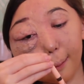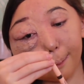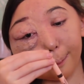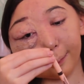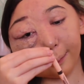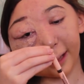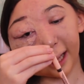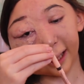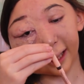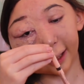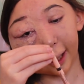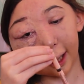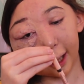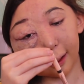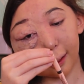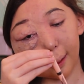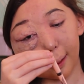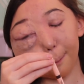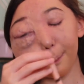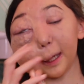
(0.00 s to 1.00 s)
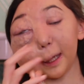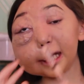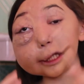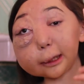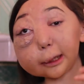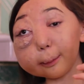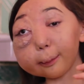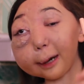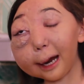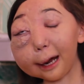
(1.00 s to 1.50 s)
there you go,
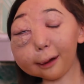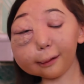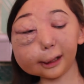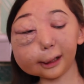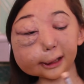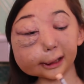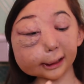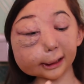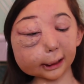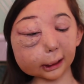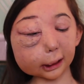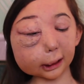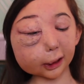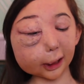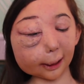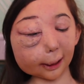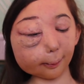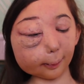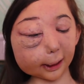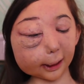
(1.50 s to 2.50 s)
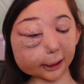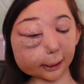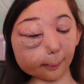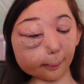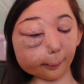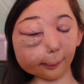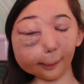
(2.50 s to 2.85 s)
medium brown. This is in the shade medium